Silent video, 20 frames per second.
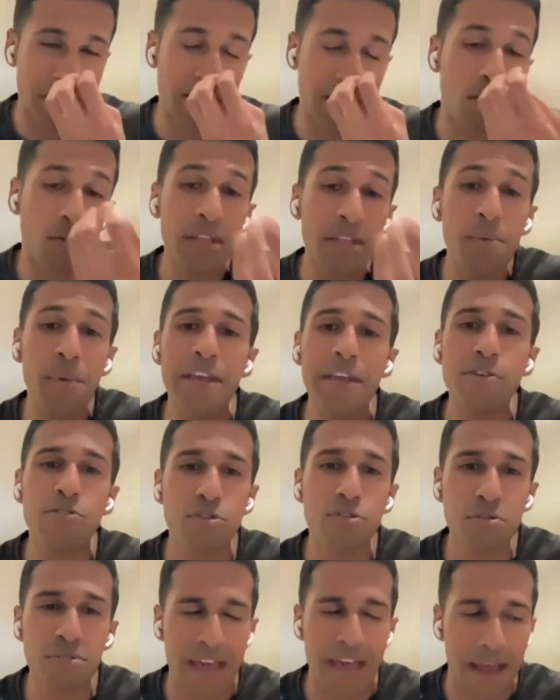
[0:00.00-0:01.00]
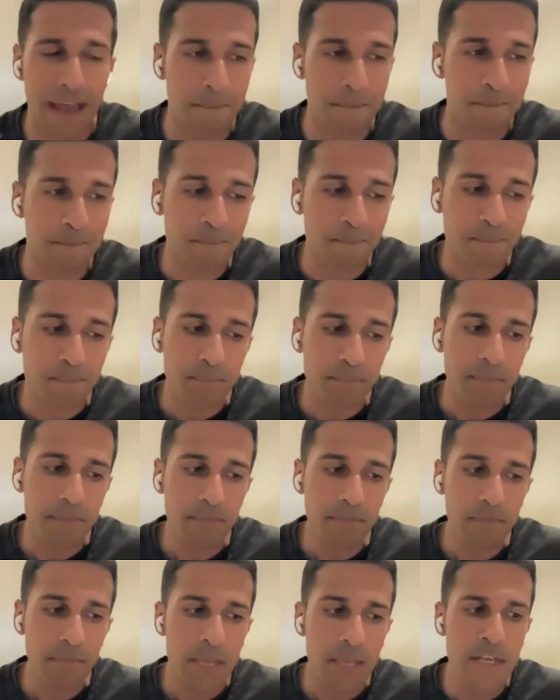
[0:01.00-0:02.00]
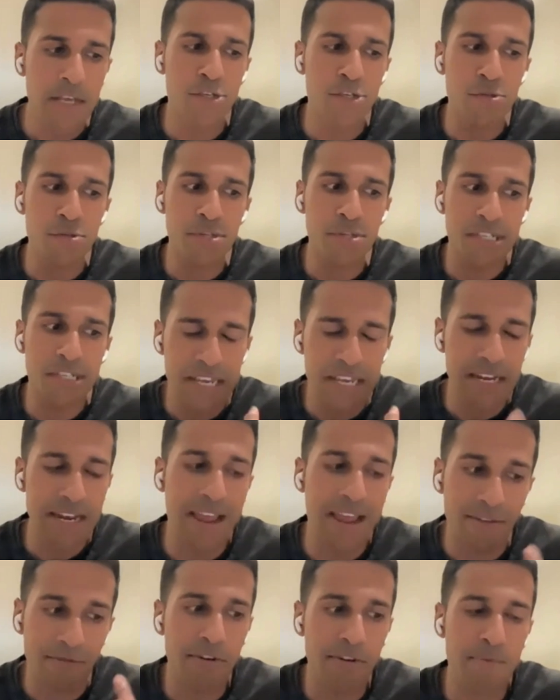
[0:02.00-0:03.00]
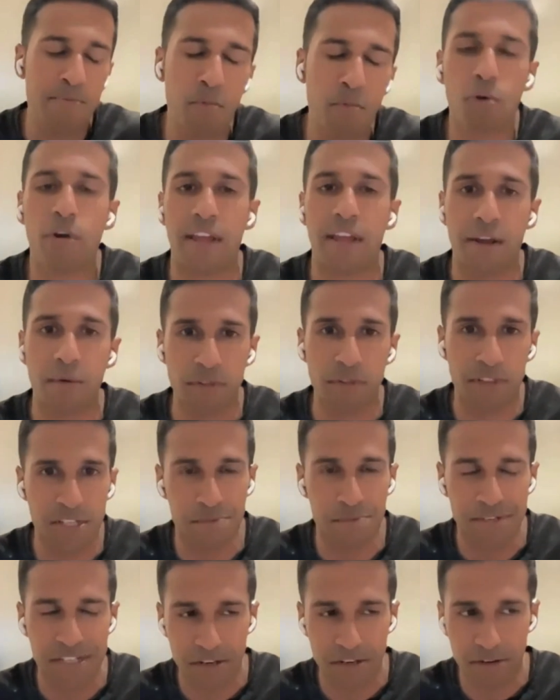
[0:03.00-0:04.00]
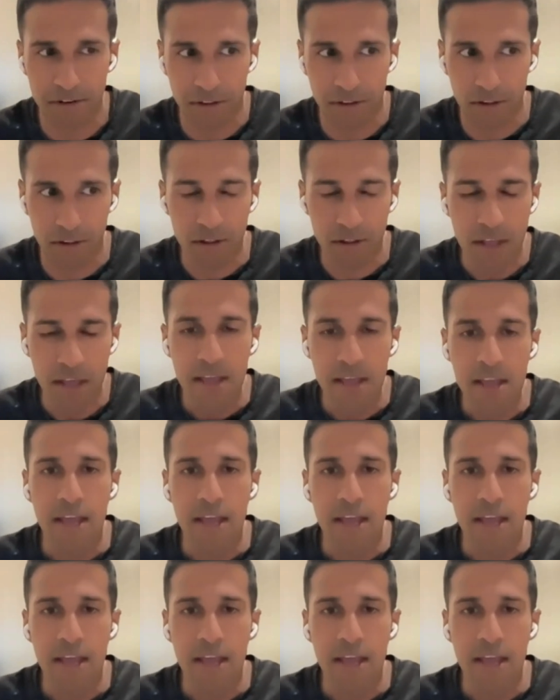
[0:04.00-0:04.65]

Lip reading: But the only way you do that is you sit every morning with this material